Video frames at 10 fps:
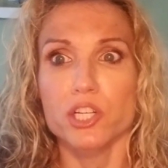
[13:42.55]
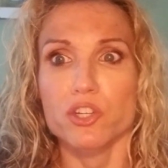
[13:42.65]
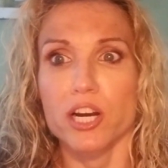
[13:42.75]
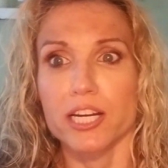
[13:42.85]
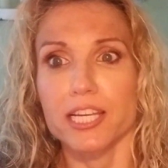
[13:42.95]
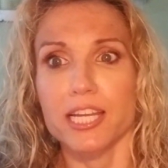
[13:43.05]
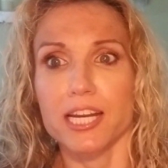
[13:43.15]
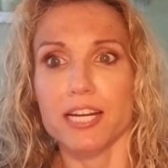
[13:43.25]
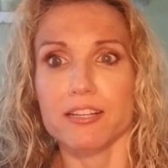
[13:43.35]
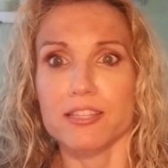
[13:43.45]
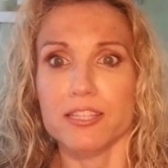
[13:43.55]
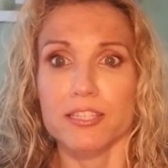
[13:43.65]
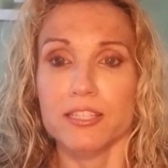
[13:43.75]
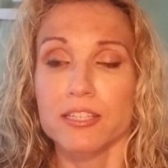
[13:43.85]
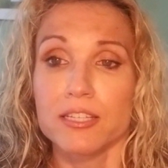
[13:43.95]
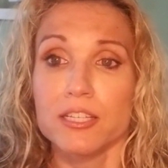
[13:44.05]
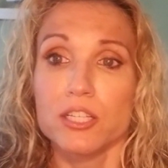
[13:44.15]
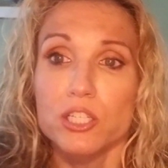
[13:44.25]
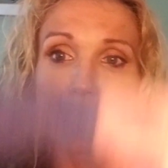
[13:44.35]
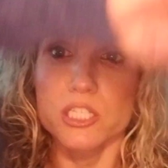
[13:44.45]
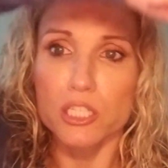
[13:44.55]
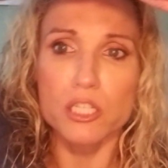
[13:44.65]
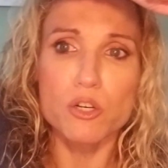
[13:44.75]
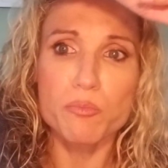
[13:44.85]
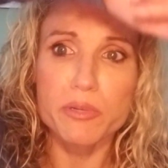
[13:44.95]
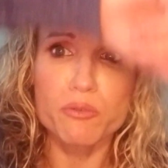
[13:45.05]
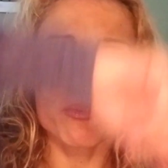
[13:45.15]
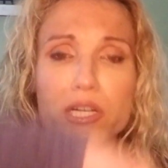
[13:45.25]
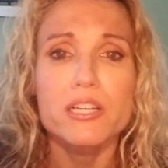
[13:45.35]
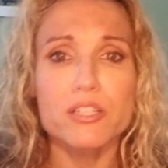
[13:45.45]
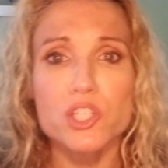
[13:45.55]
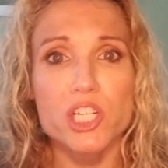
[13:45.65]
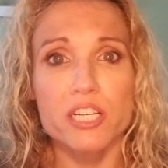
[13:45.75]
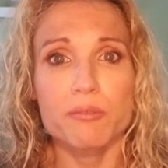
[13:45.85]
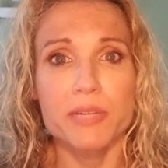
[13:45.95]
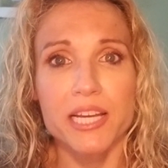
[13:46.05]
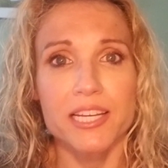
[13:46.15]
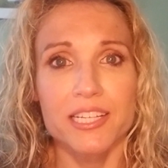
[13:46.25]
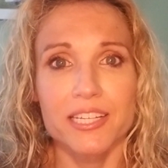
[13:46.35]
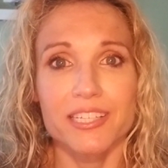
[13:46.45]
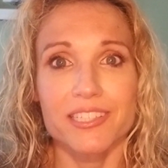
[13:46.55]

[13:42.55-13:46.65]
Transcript: I'm trying to get out of this stupid wheelchair, man.